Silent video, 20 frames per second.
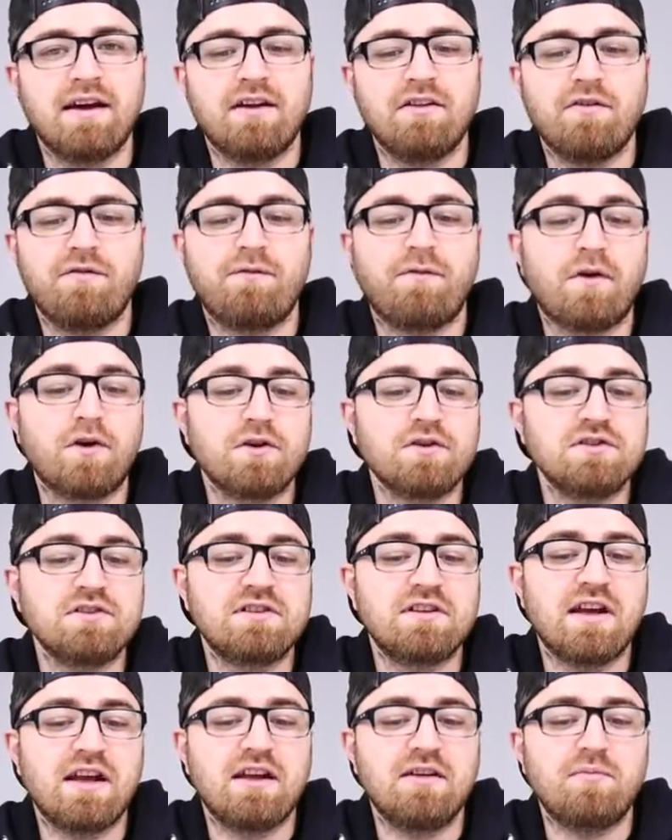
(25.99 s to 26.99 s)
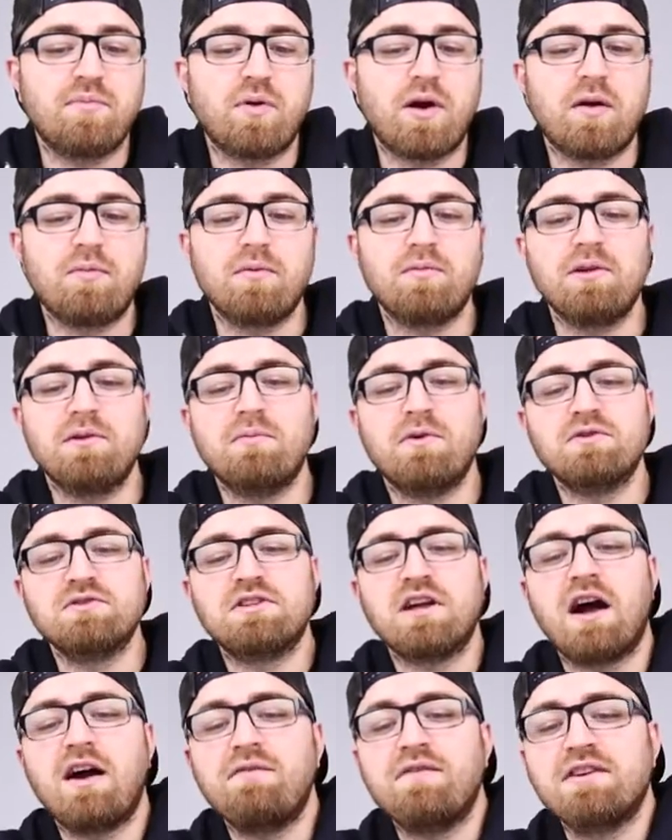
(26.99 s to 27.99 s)
The first and probably
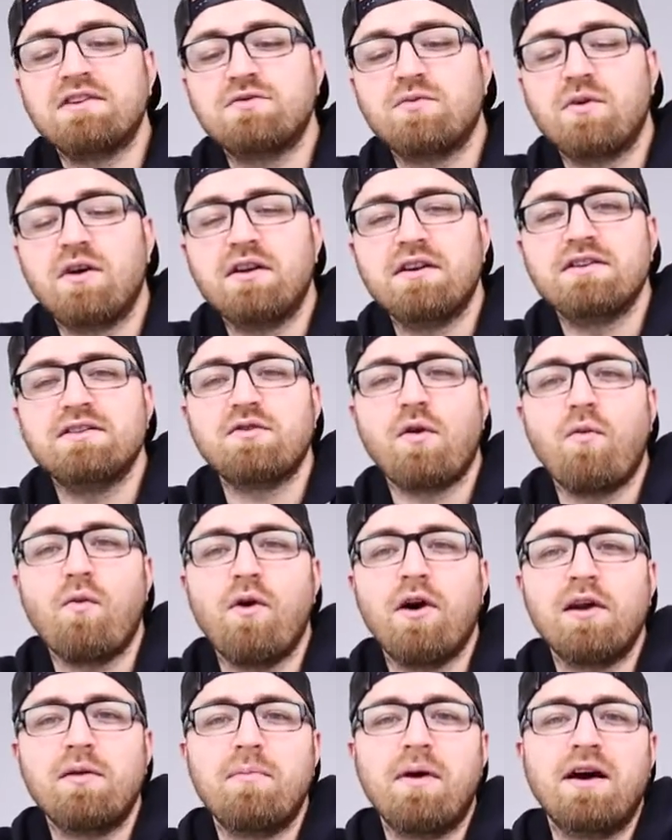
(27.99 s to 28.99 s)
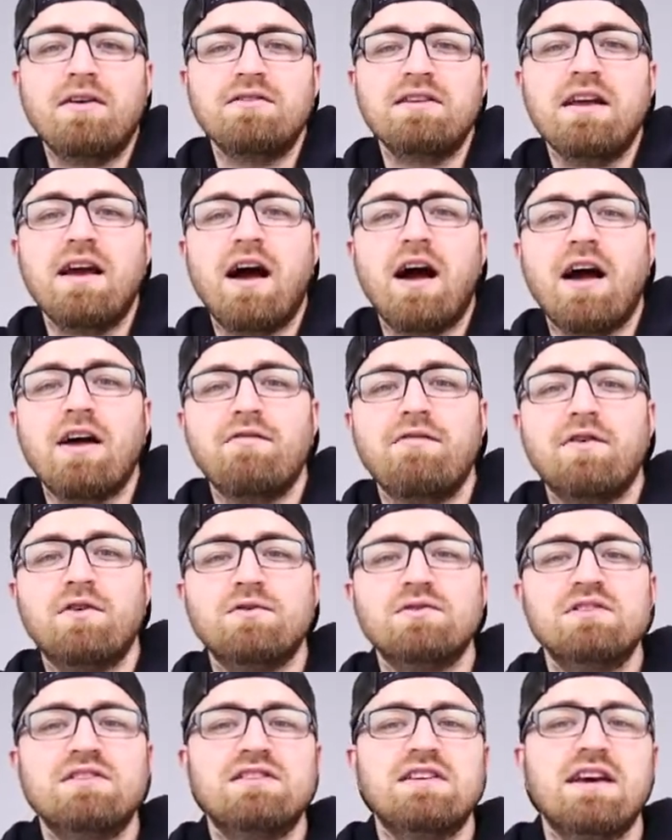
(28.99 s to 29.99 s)
most obvious one is, what about the
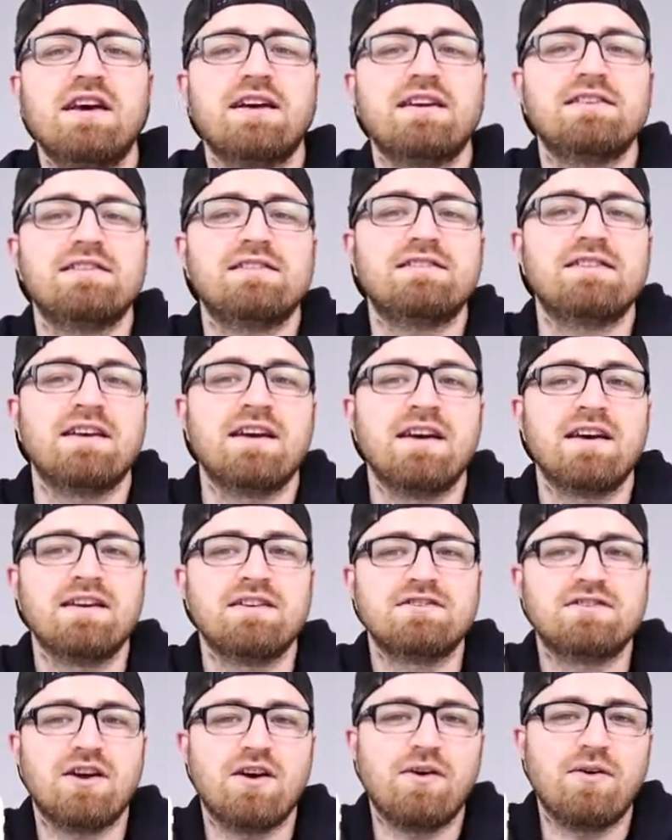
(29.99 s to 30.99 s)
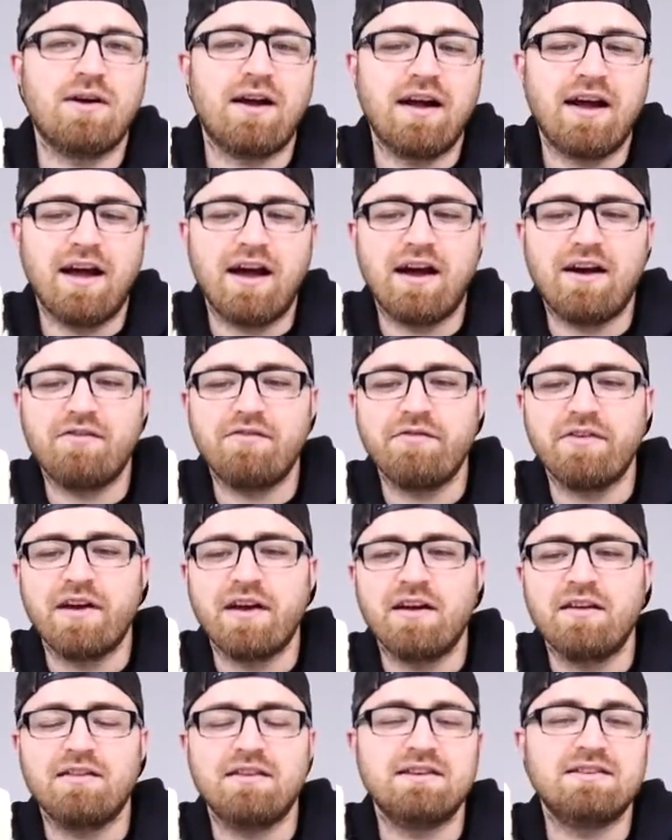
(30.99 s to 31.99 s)
iPhone 6? So I have
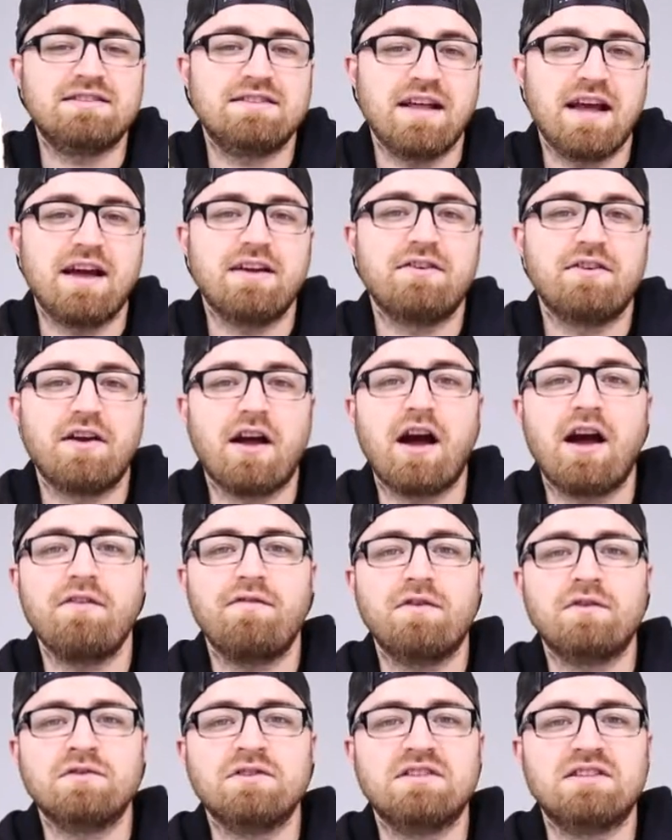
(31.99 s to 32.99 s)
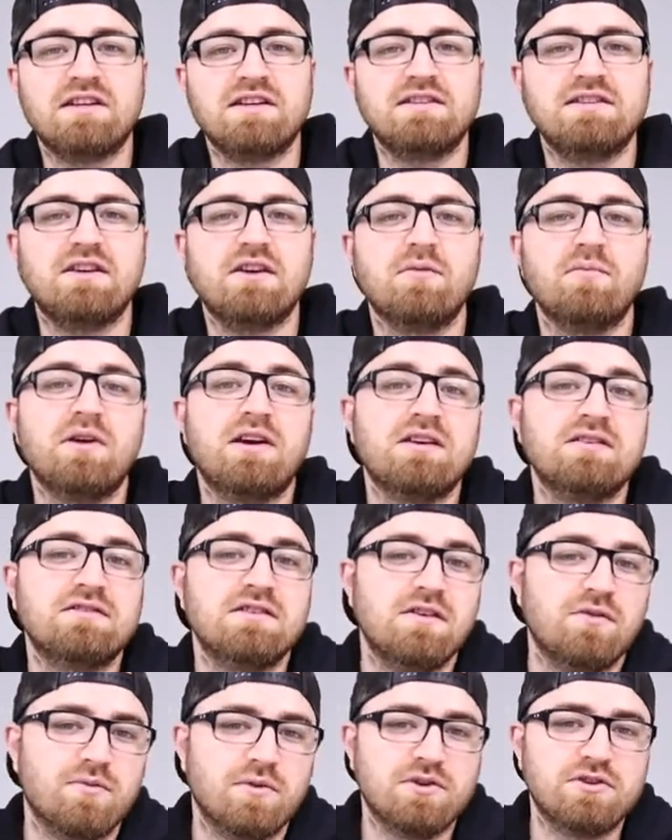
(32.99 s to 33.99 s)
the standard iPhone 6 here because
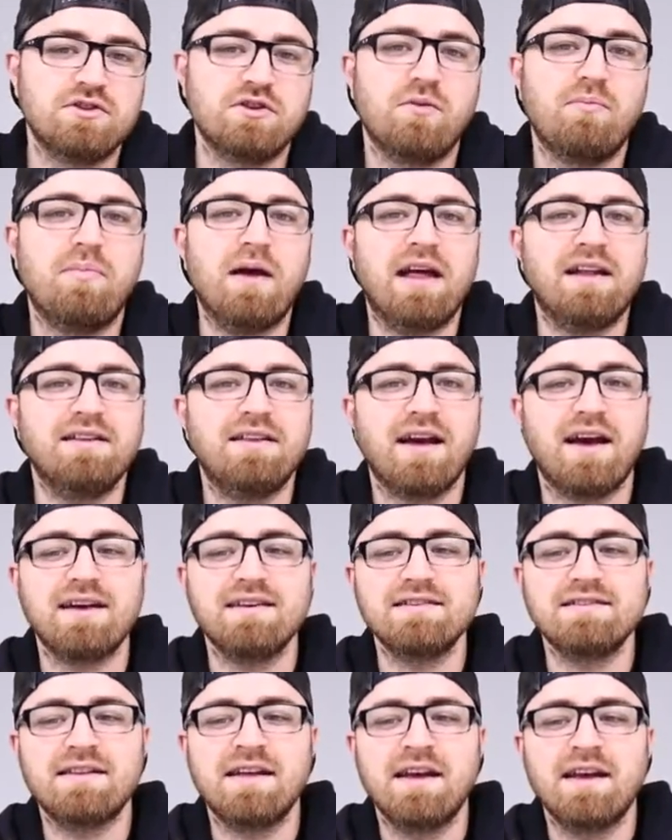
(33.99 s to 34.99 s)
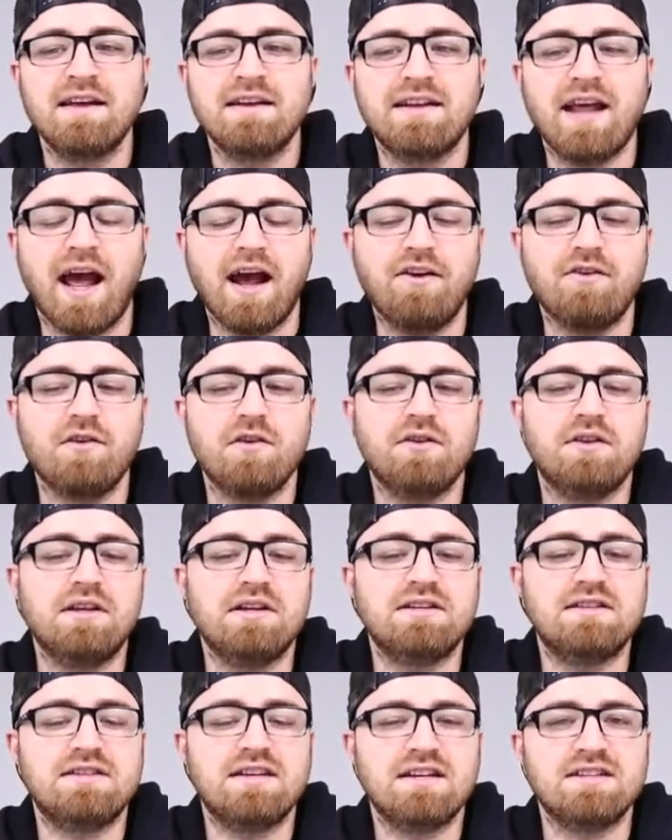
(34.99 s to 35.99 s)
the original bend test tackled
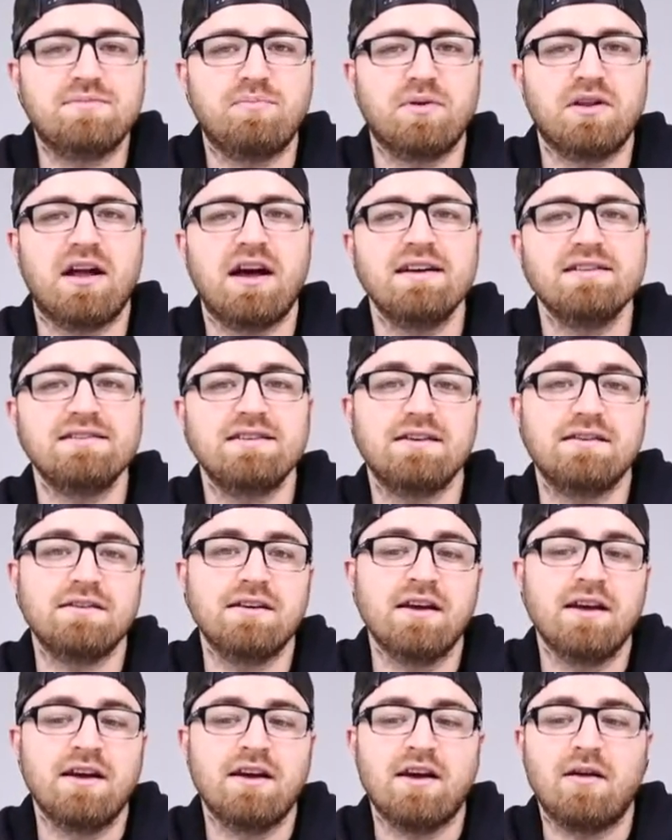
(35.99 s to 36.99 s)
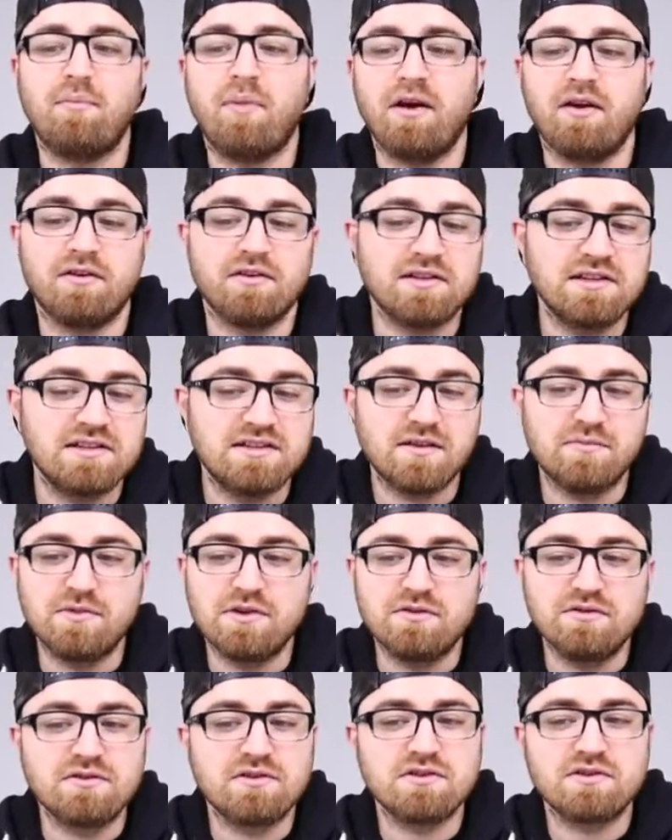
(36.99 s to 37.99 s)
the 6 Plus, and apparently some
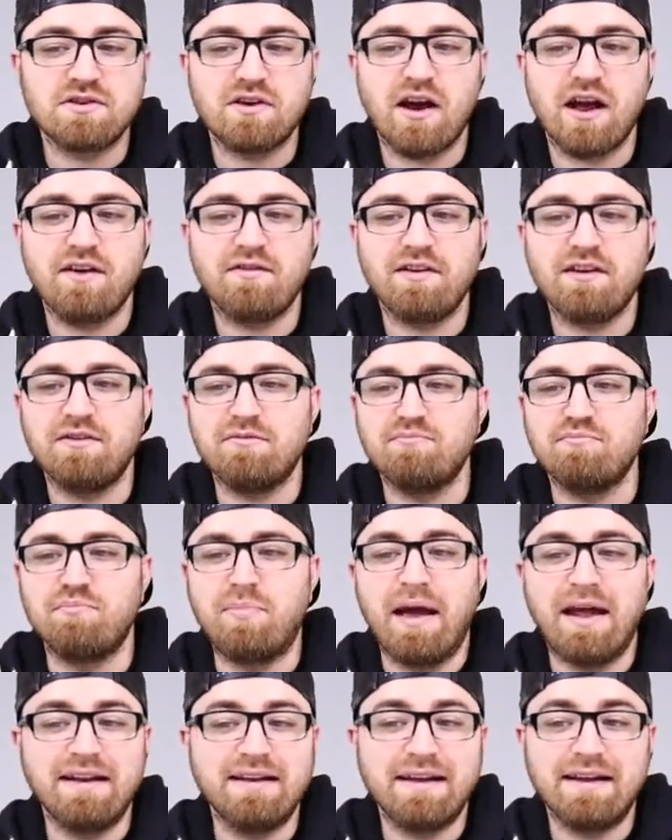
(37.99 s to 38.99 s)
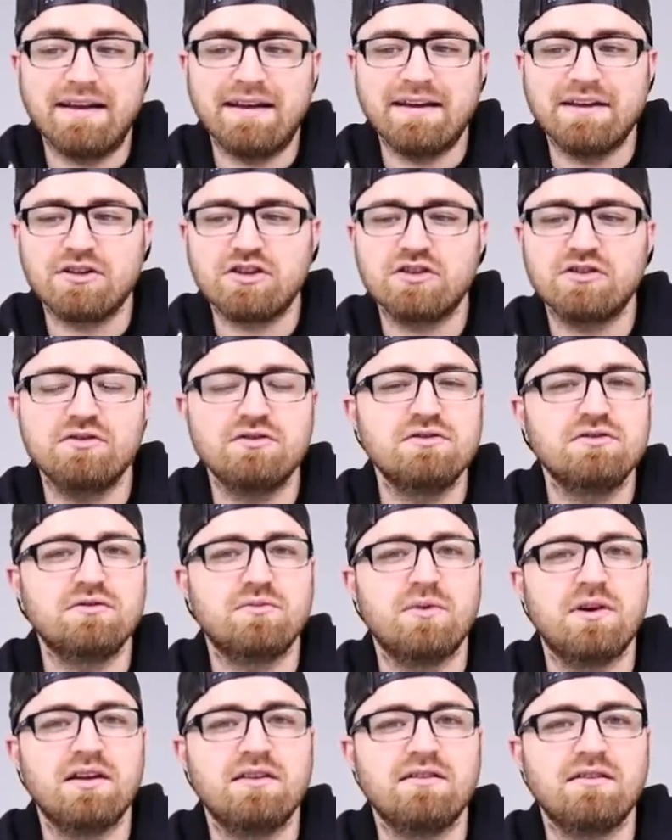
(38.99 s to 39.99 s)
users are having bending issues
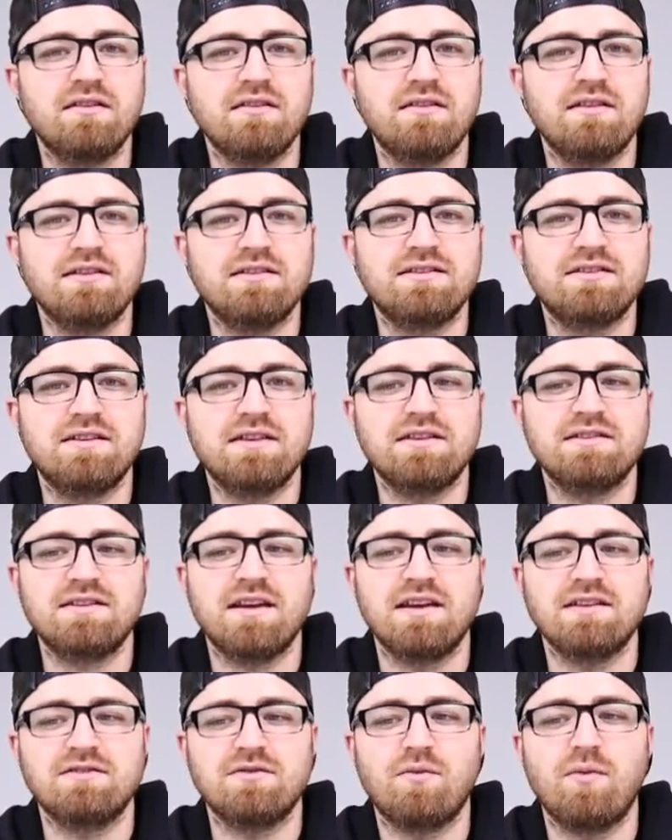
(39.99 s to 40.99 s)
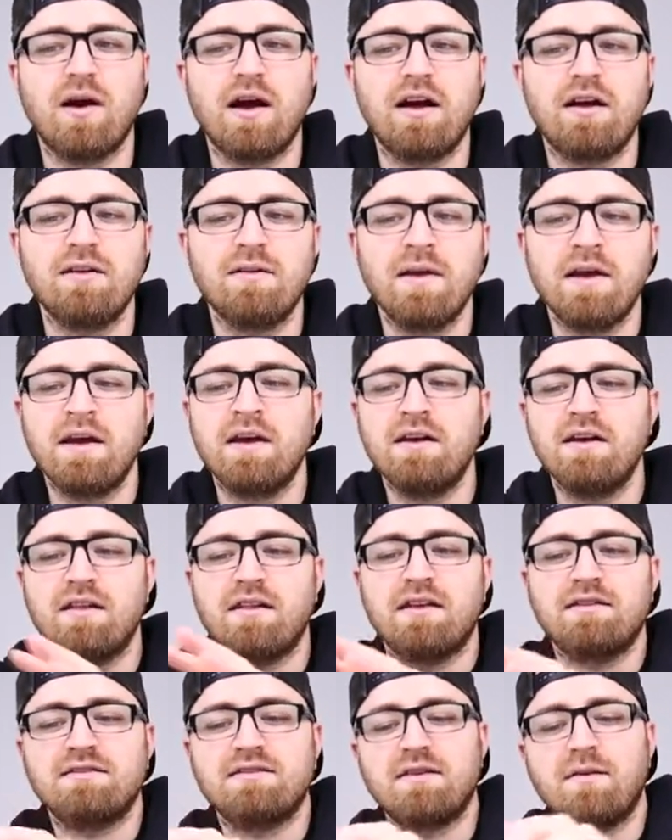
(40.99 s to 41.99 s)
with the 6 as well.
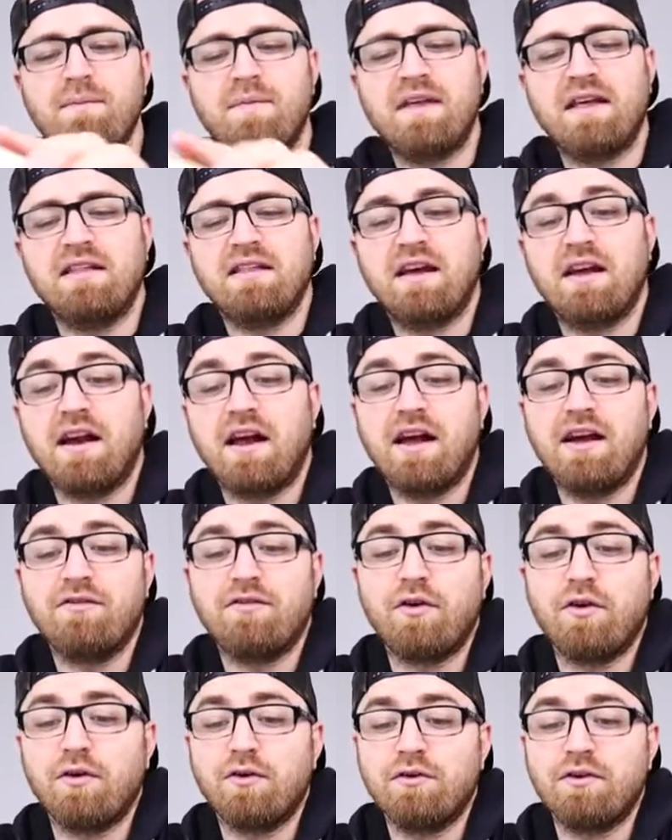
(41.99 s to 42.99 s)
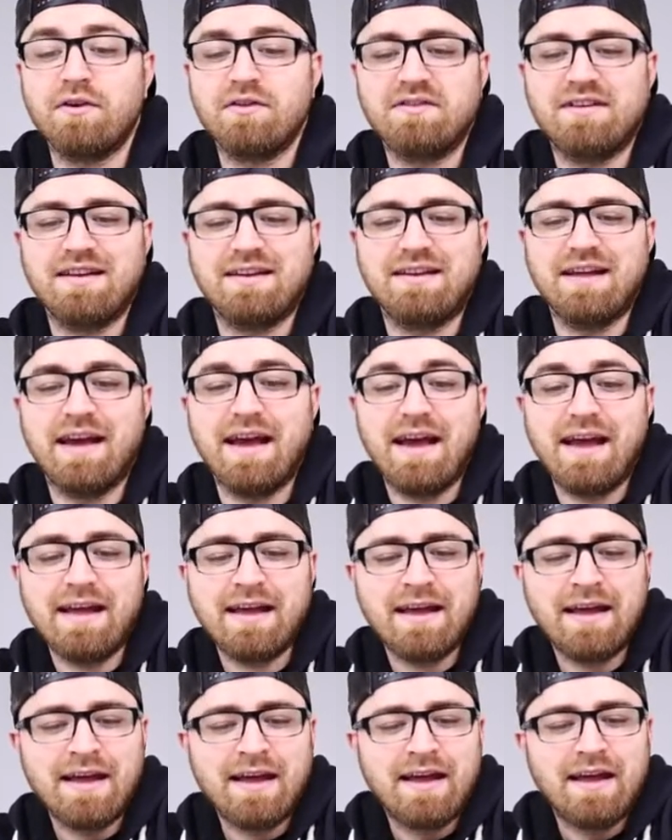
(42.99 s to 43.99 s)
That's something that I have heard
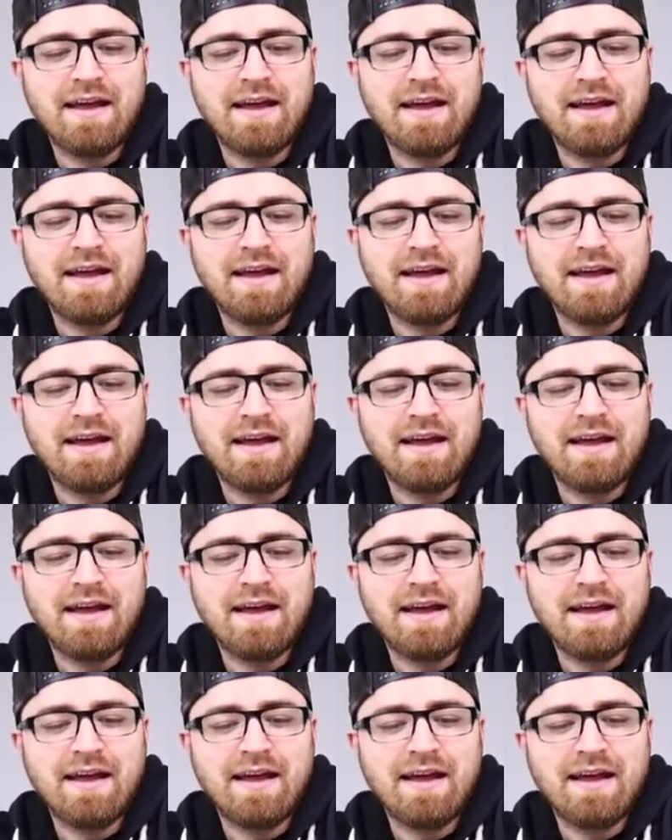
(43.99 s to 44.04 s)
today.